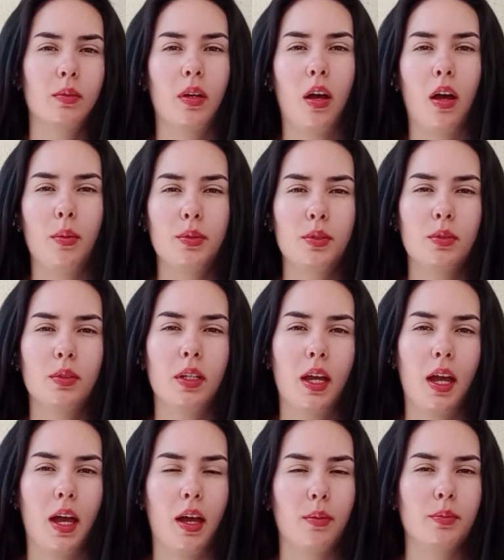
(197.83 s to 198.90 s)
absolutely
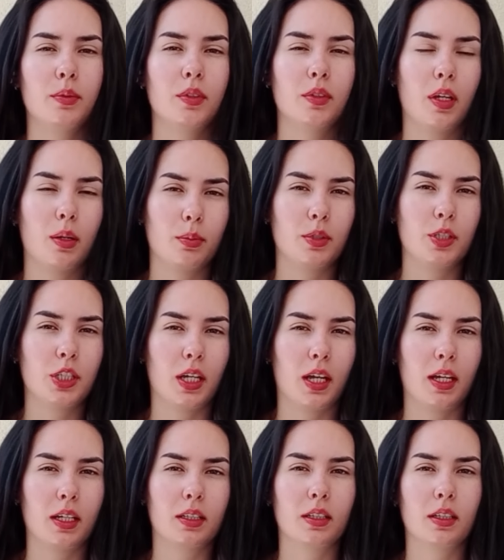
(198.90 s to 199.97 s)
have to double
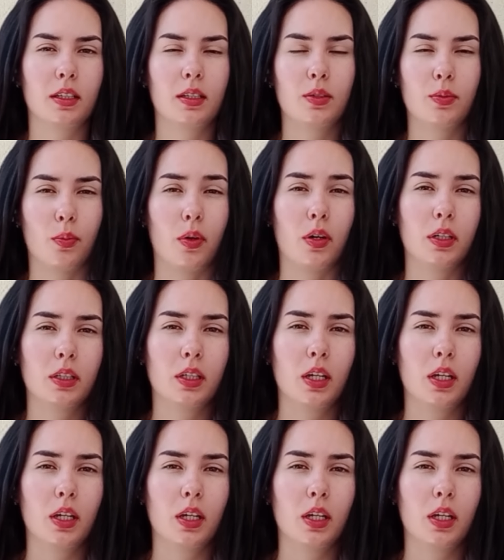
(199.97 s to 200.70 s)
check its work.